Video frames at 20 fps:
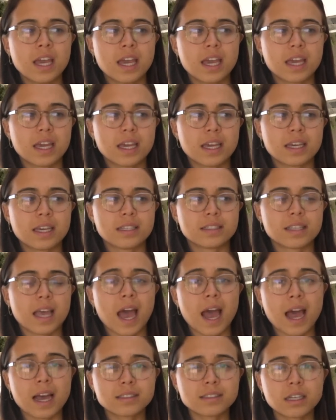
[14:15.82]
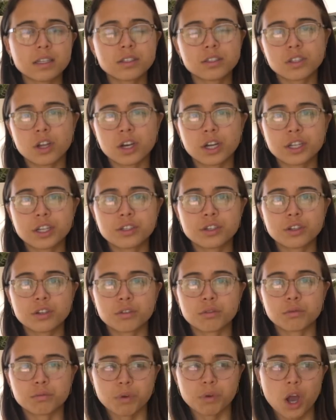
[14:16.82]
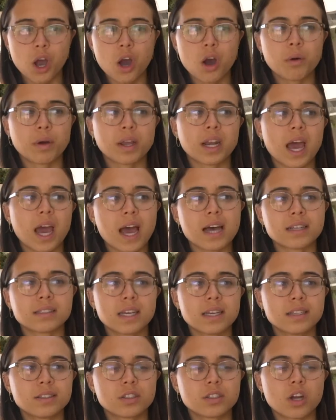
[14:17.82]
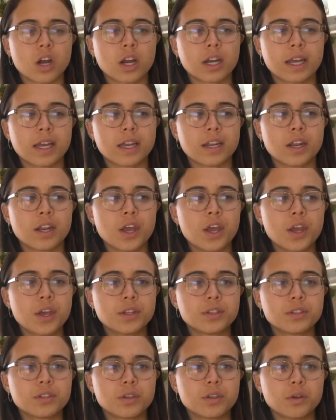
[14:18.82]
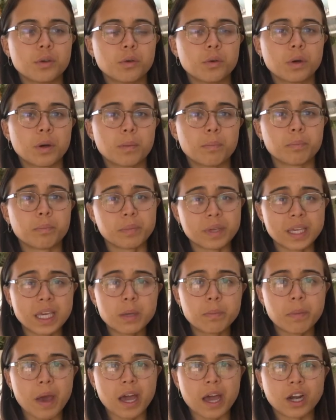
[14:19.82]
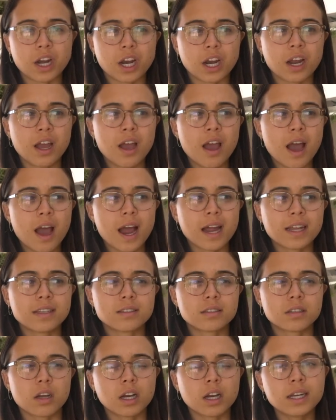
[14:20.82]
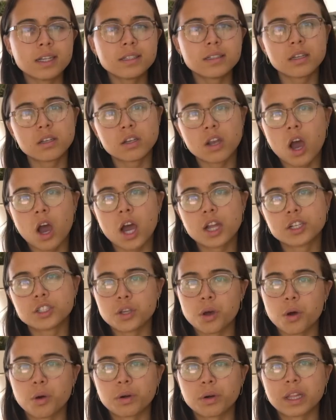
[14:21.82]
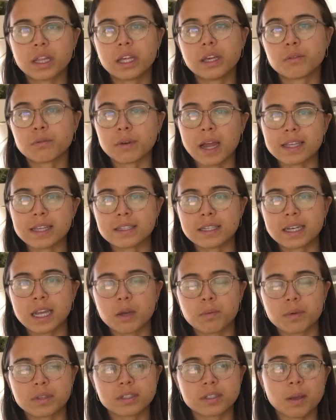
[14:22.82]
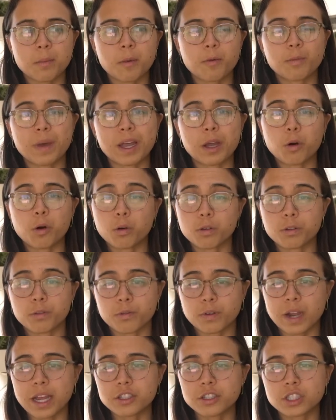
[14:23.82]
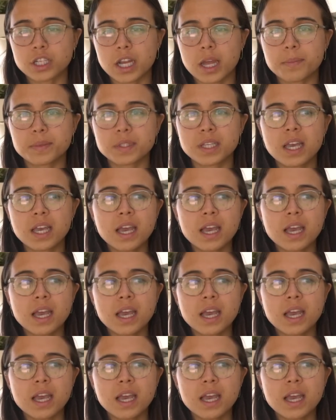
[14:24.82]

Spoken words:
is as I started to grow and as I started to be better, I started to not totally resonate with some of my old friendships.